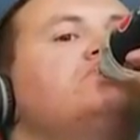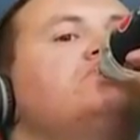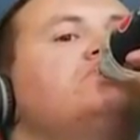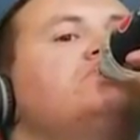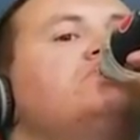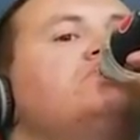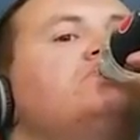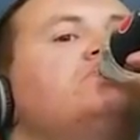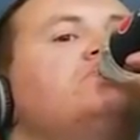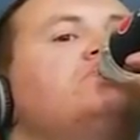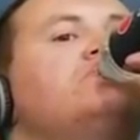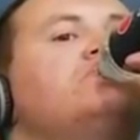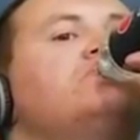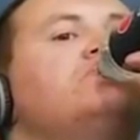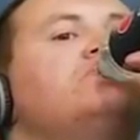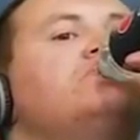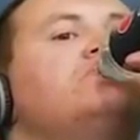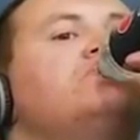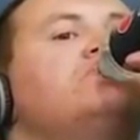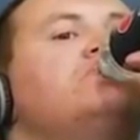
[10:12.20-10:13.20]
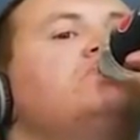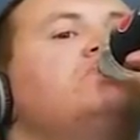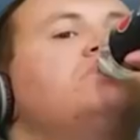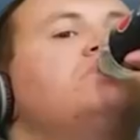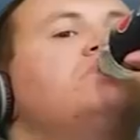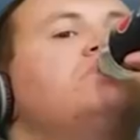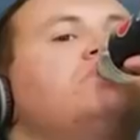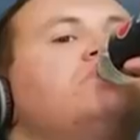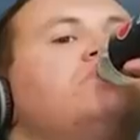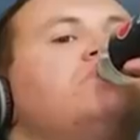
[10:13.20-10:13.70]

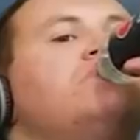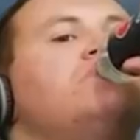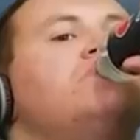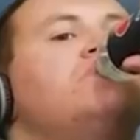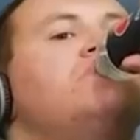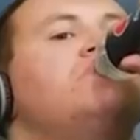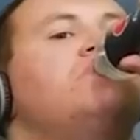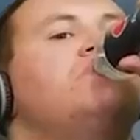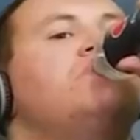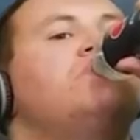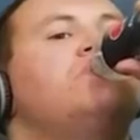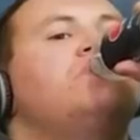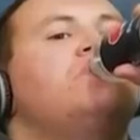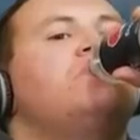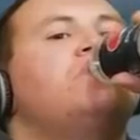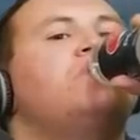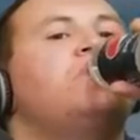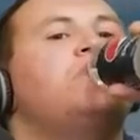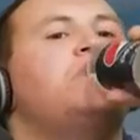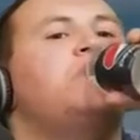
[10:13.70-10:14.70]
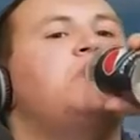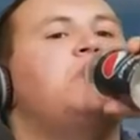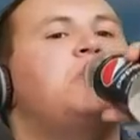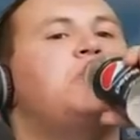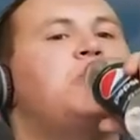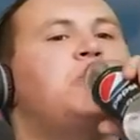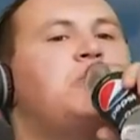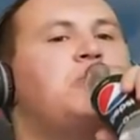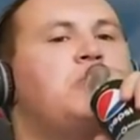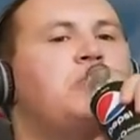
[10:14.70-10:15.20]

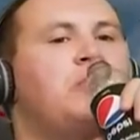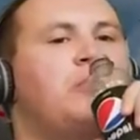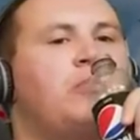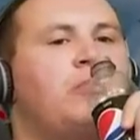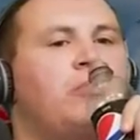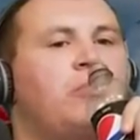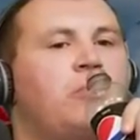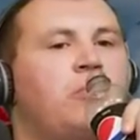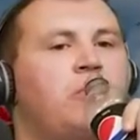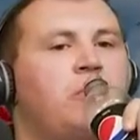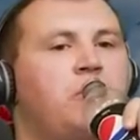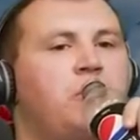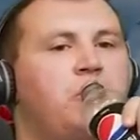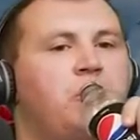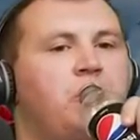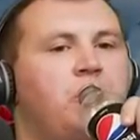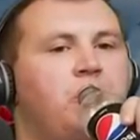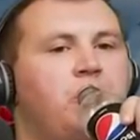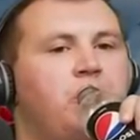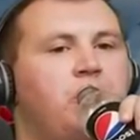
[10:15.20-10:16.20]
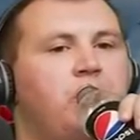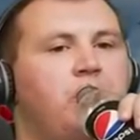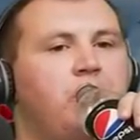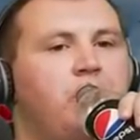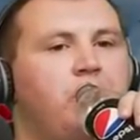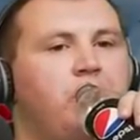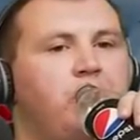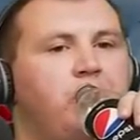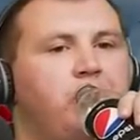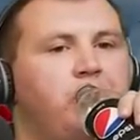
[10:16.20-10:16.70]

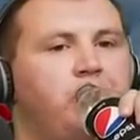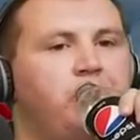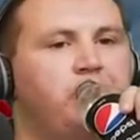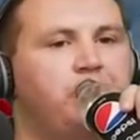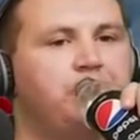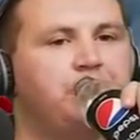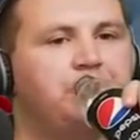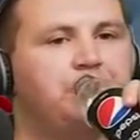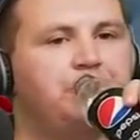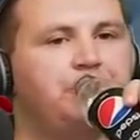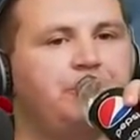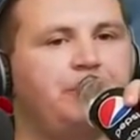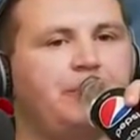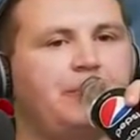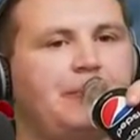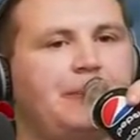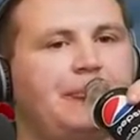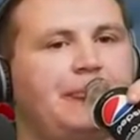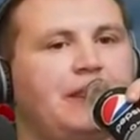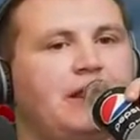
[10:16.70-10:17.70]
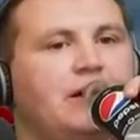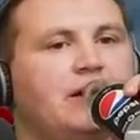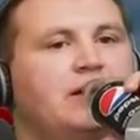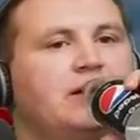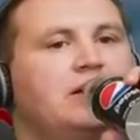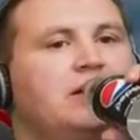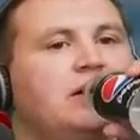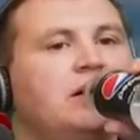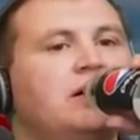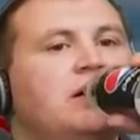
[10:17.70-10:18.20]

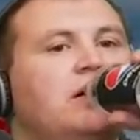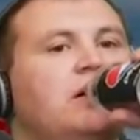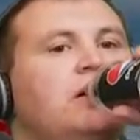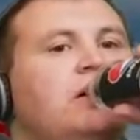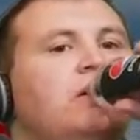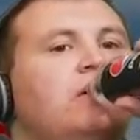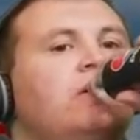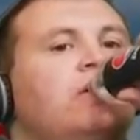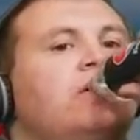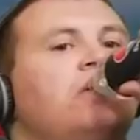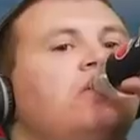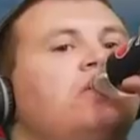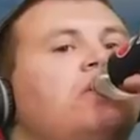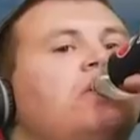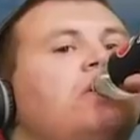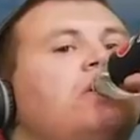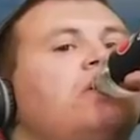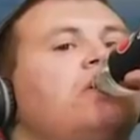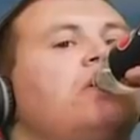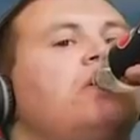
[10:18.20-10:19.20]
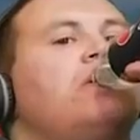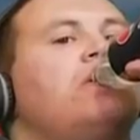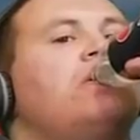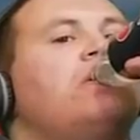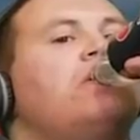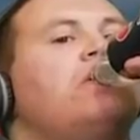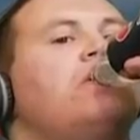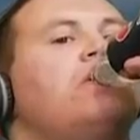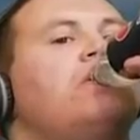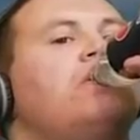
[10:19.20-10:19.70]

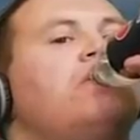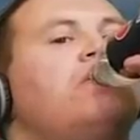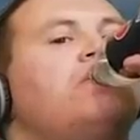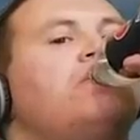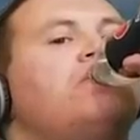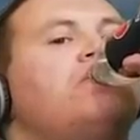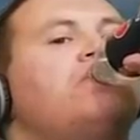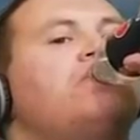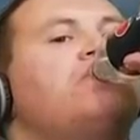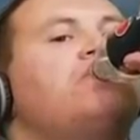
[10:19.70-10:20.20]
(not speaking)